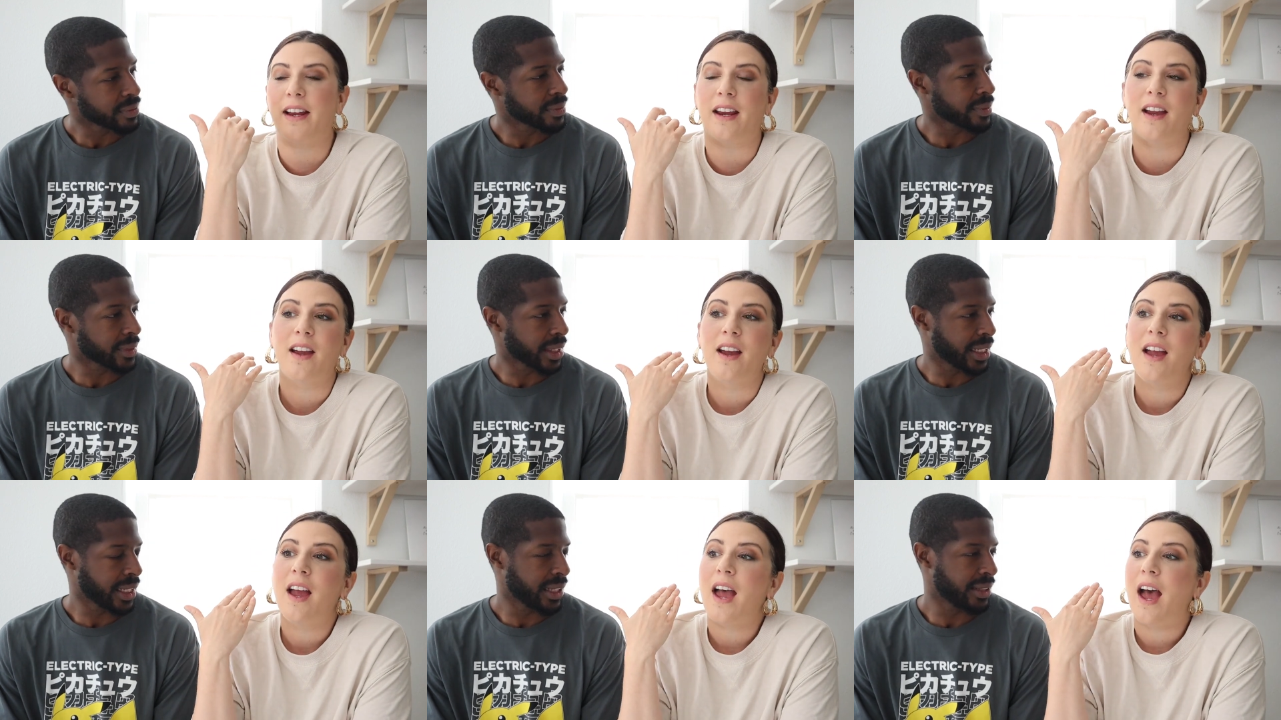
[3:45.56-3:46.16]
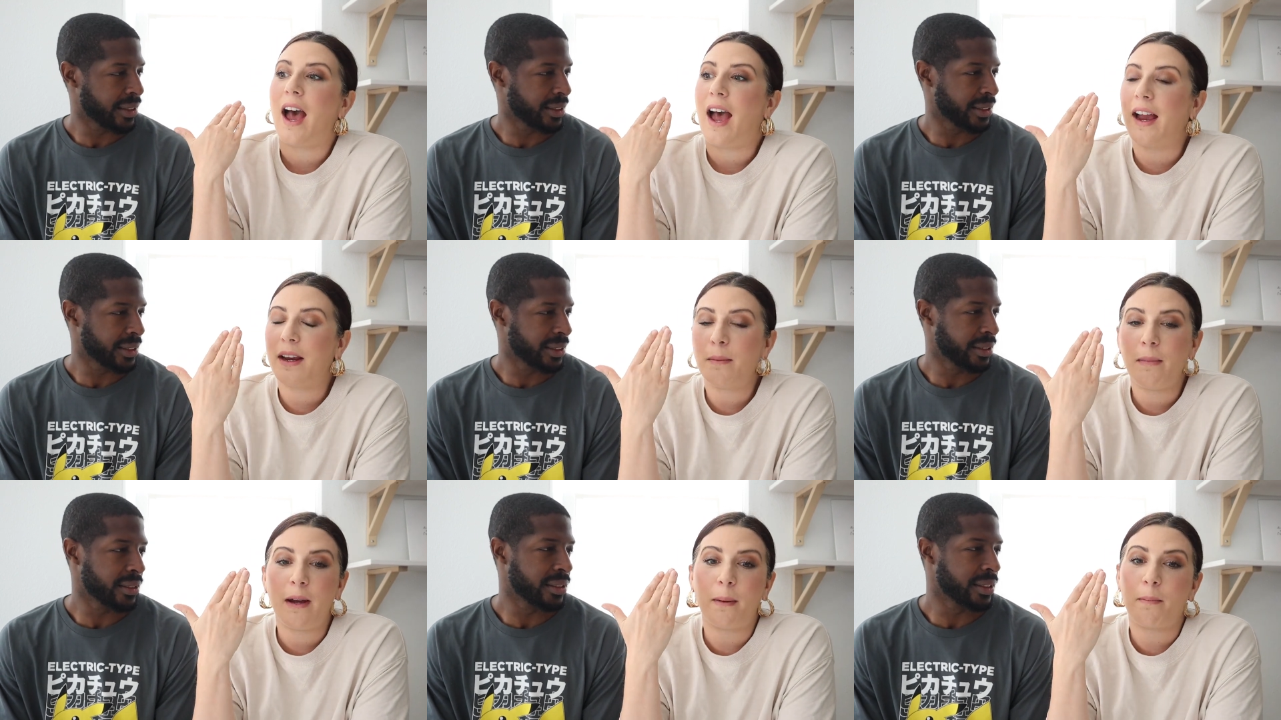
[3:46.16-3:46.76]
Speaker 1: Like, I
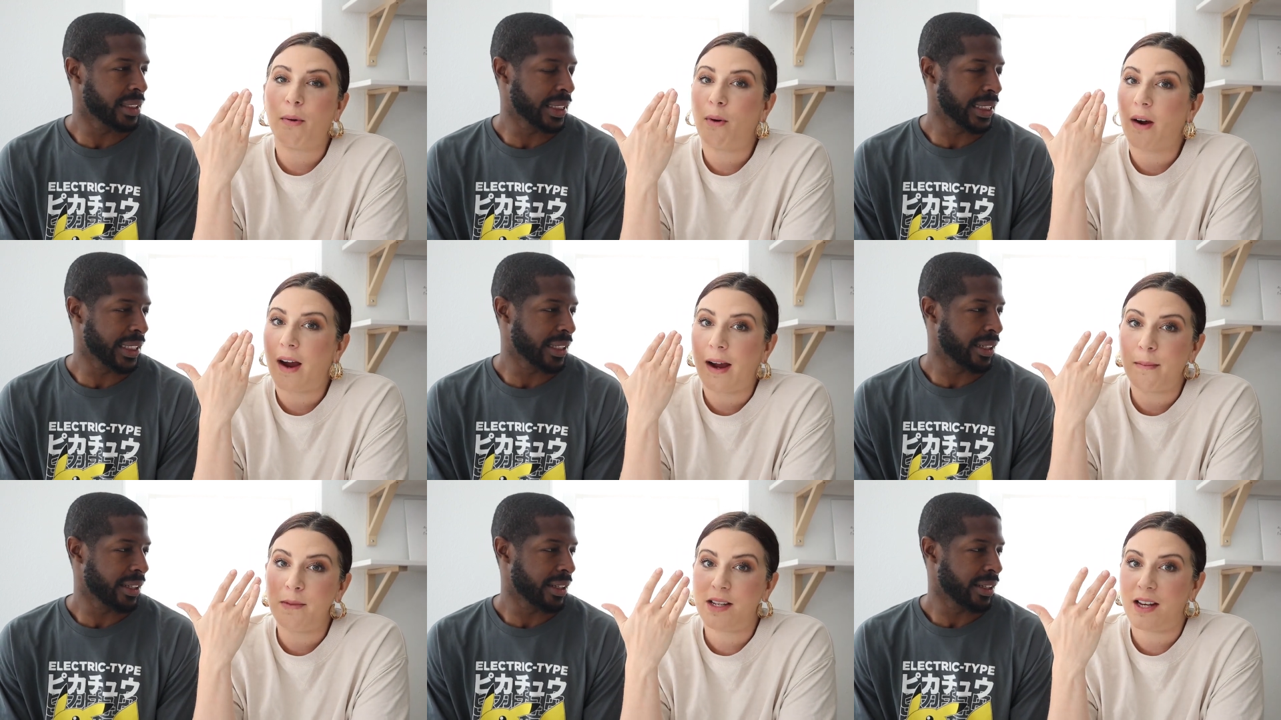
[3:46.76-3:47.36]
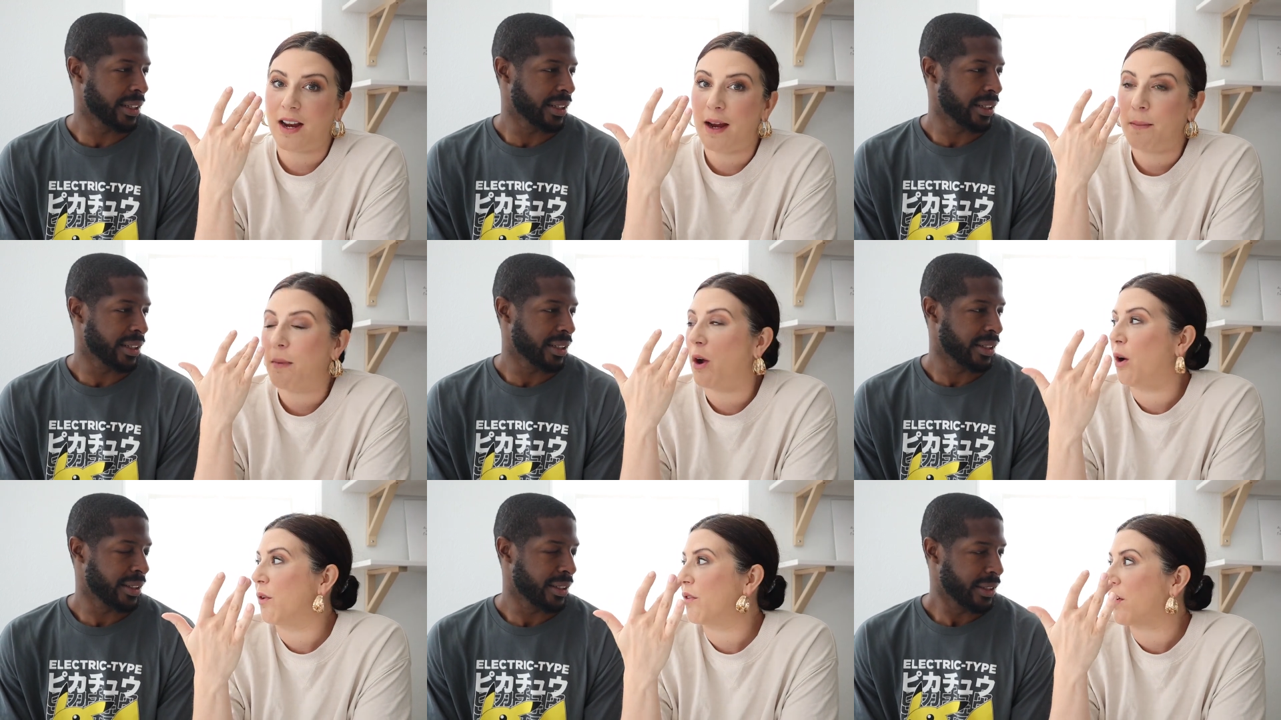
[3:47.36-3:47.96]
can be a primetime
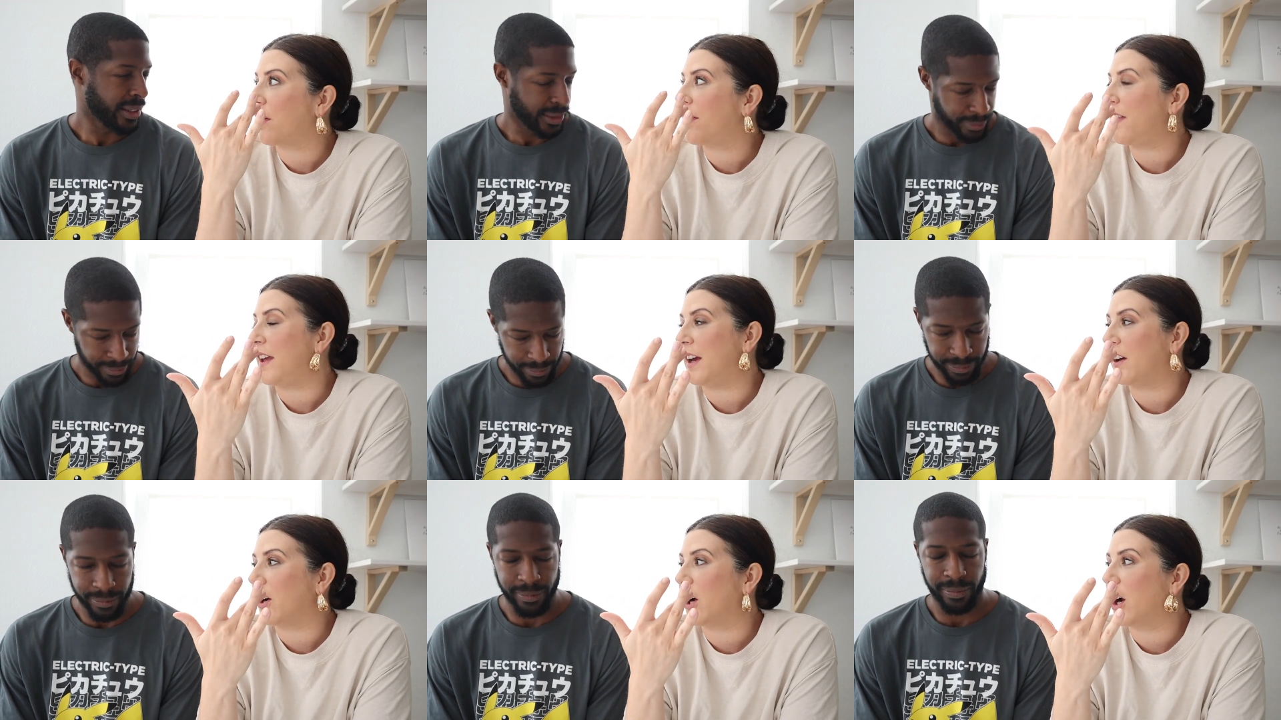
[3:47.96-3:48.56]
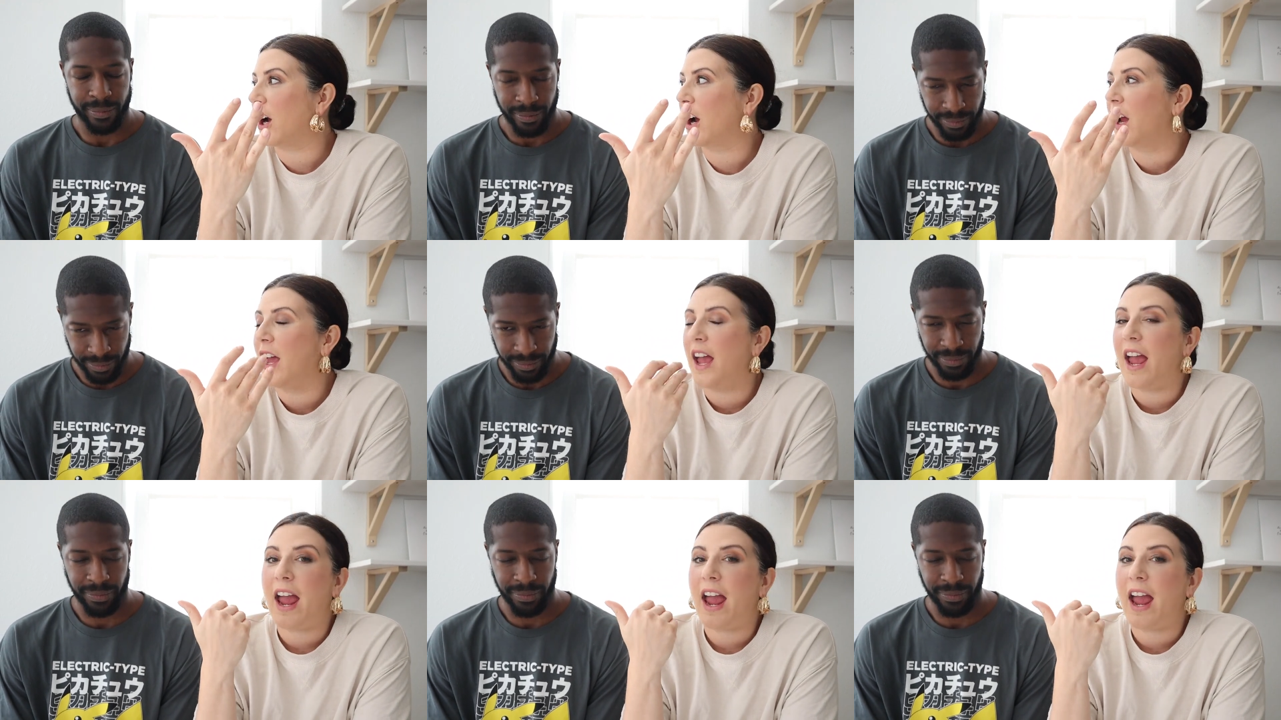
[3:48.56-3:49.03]
overthinker.